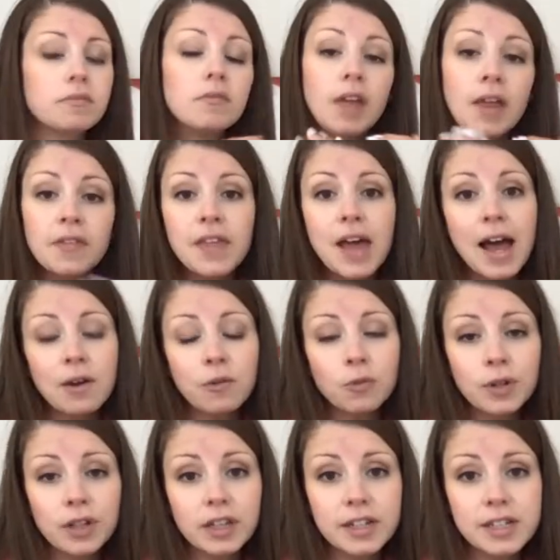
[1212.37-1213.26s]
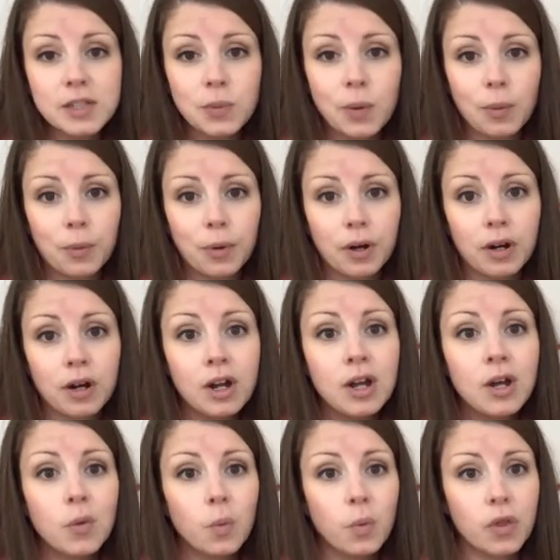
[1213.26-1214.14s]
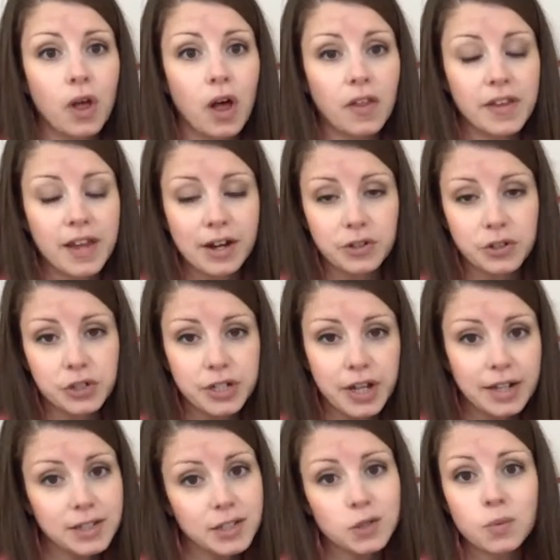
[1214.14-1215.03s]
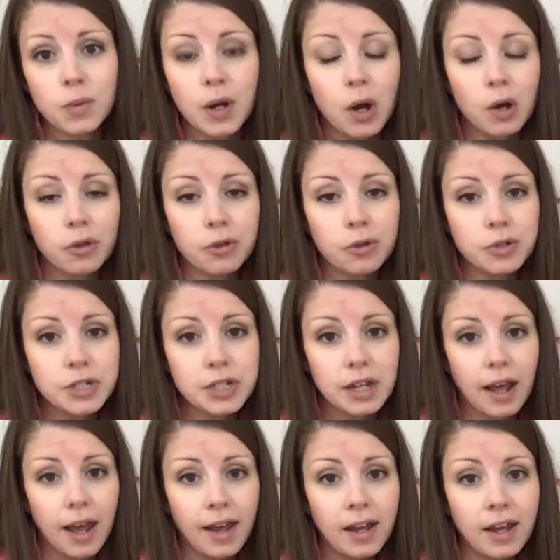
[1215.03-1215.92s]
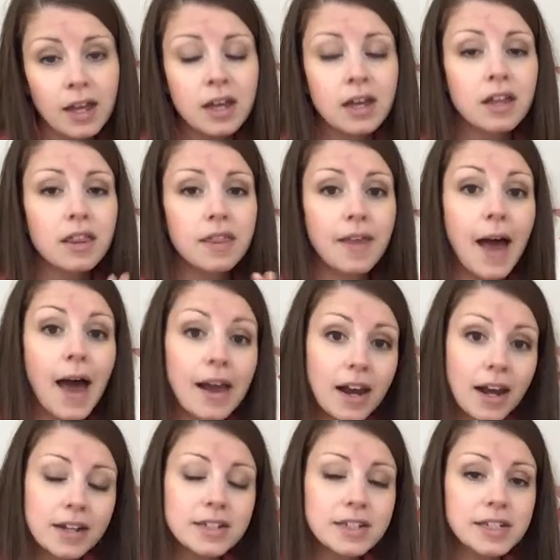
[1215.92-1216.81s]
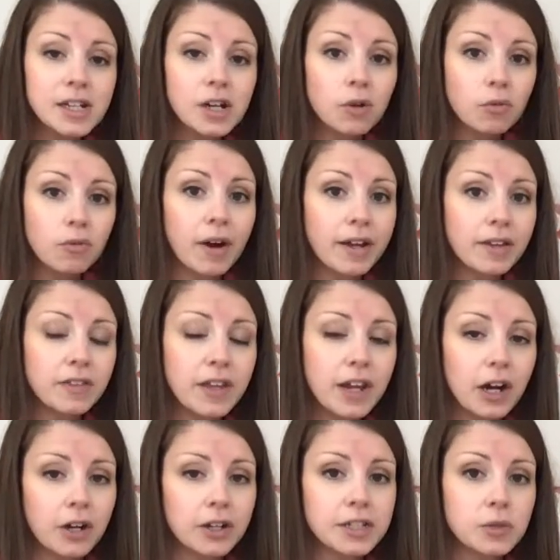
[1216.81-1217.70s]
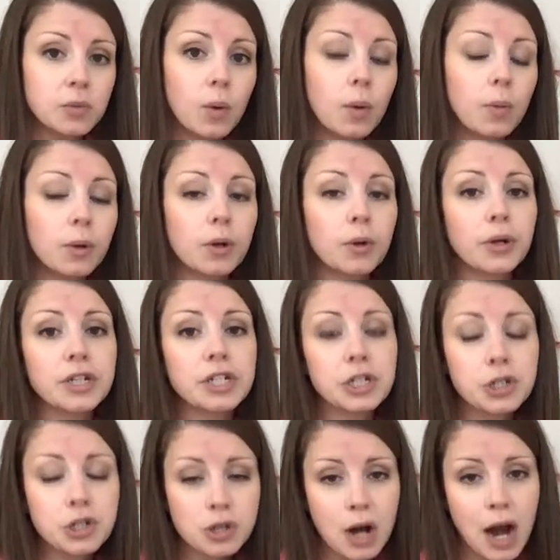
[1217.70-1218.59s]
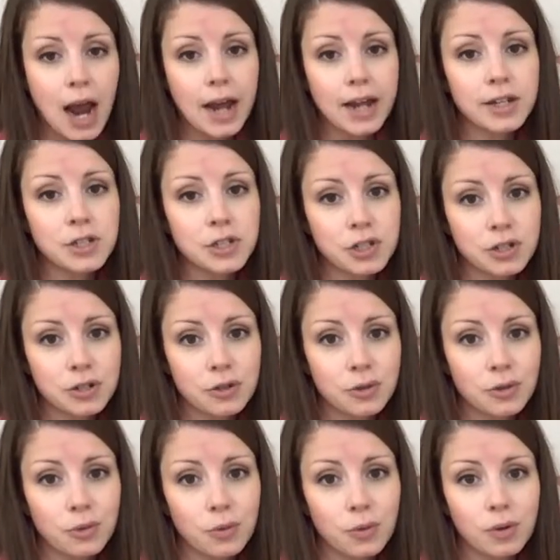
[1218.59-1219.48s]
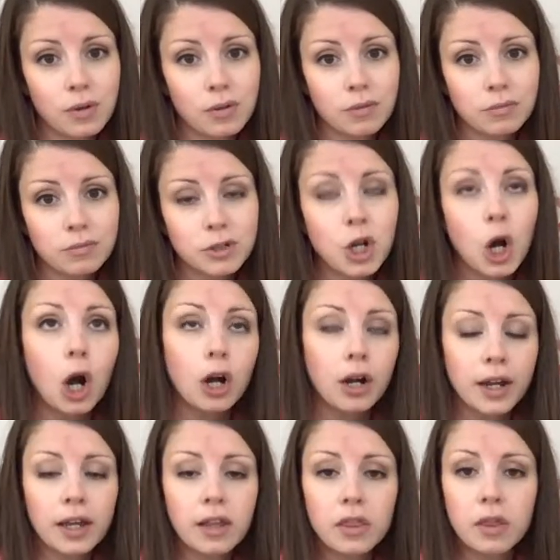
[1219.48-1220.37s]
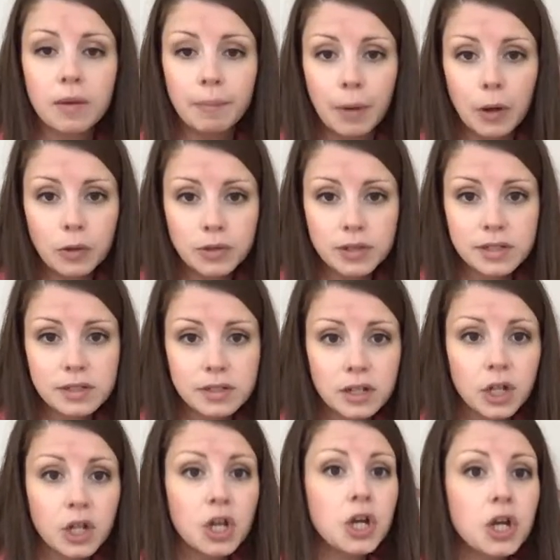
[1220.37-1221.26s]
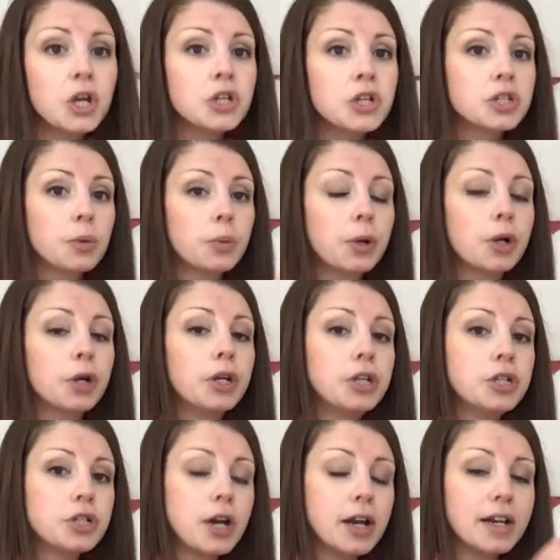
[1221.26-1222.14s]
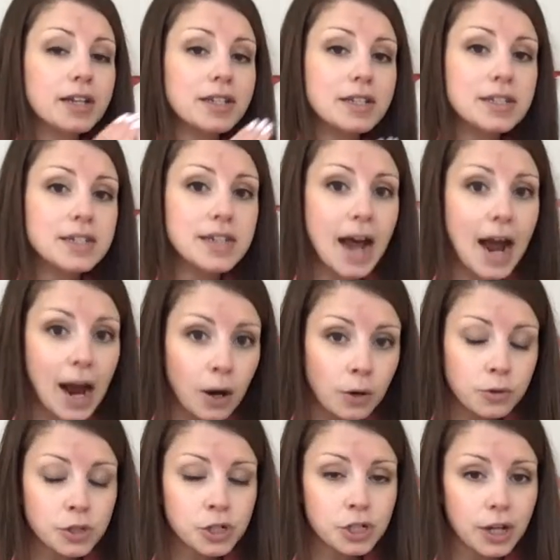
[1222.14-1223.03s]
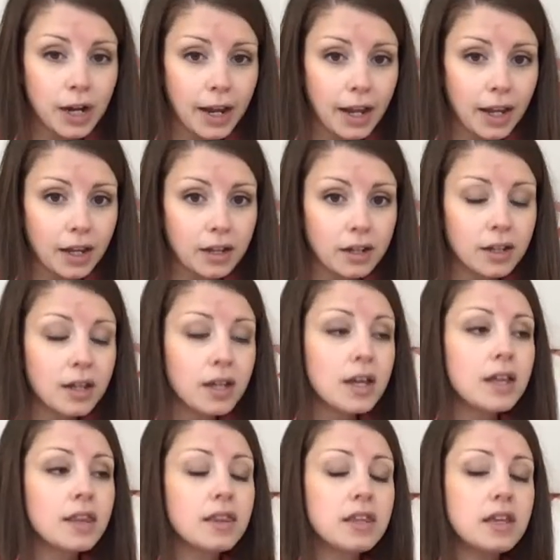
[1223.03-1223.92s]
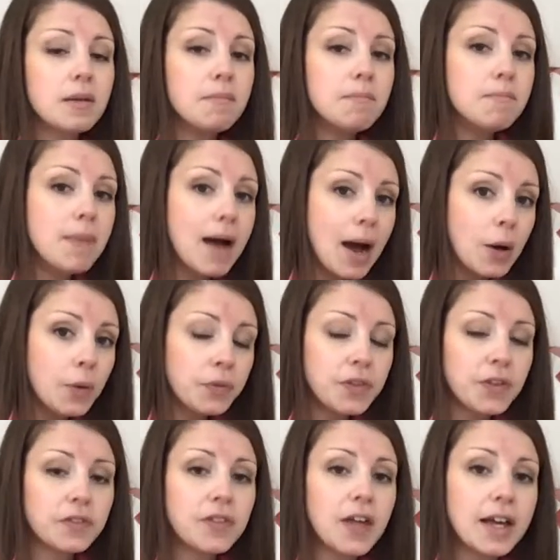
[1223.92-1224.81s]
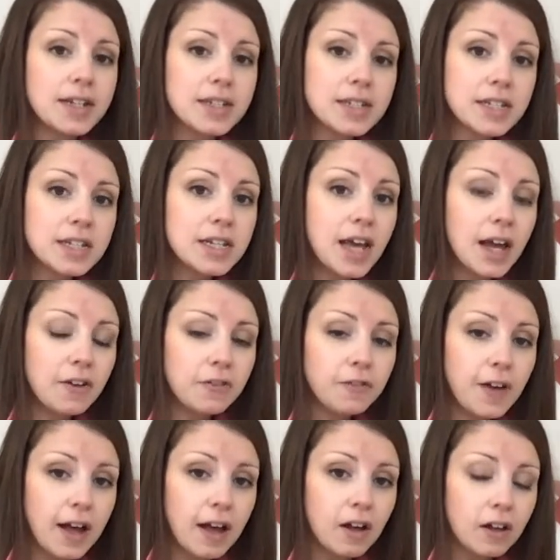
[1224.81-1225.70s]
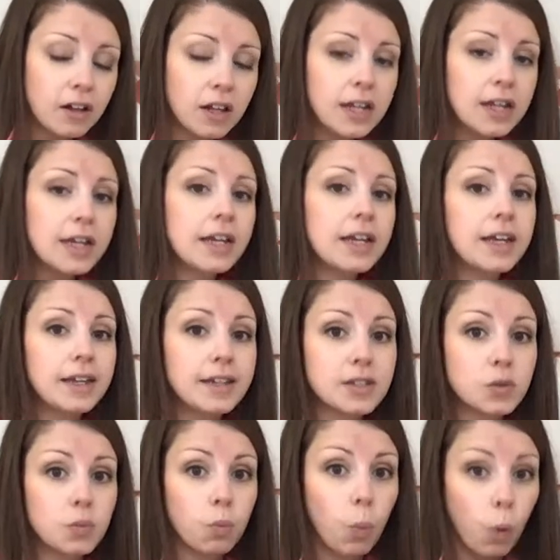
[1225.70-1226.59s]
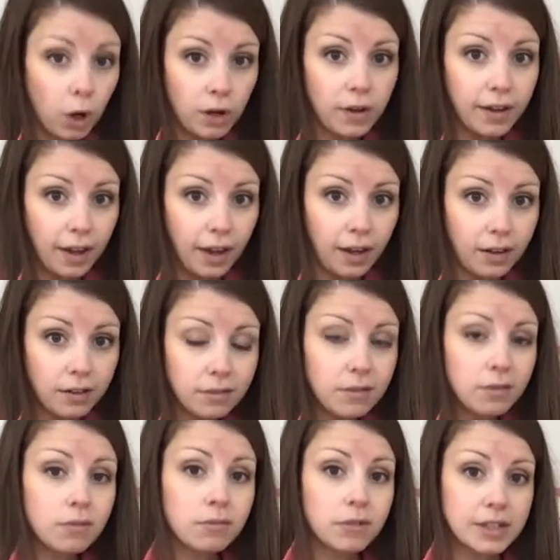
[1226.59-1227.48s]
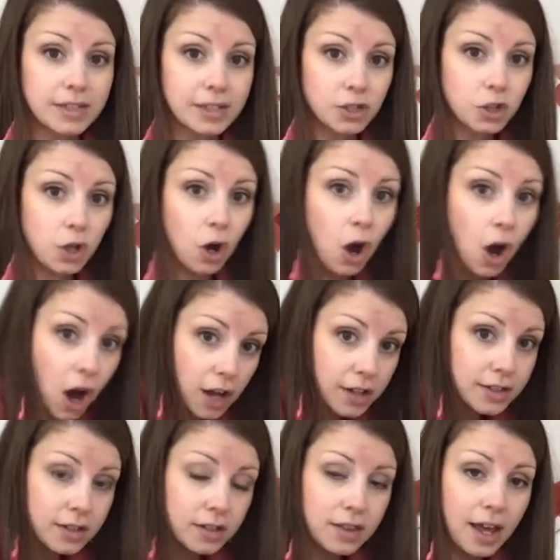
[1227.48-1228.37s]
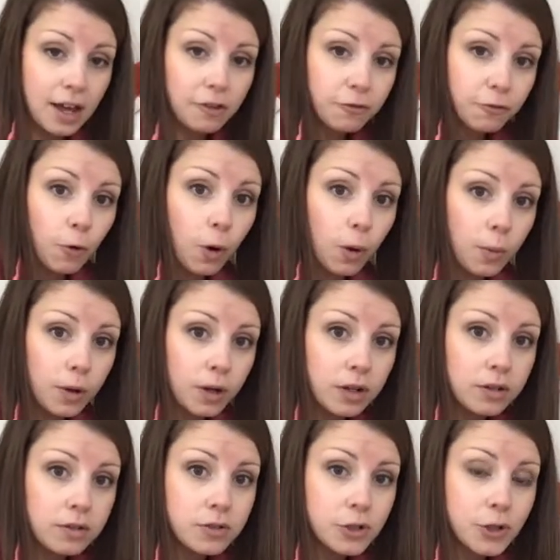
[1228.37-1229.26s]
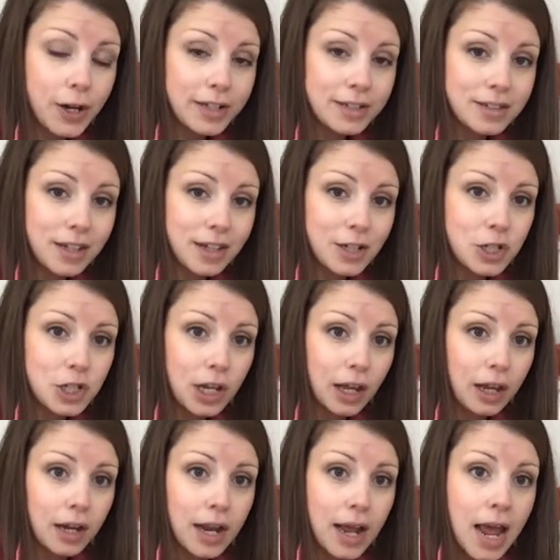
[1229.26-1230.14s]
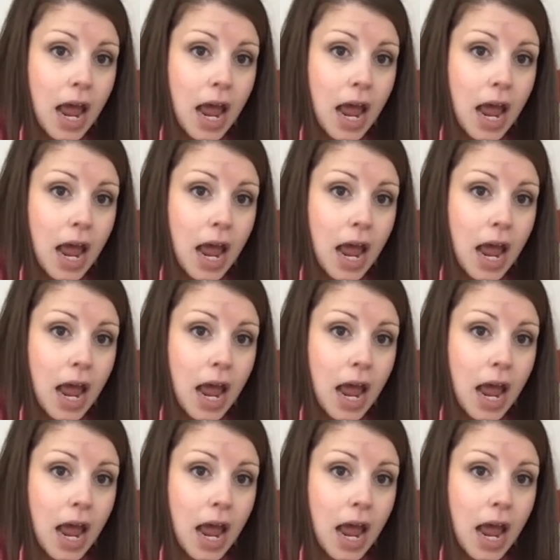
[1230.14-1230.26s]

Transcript: That really is what with all the exercises we go through today, that idea right there is what we're going to try to target the most. So we're going to try to down train the amount that TFL is working, because it's causing that forward translation.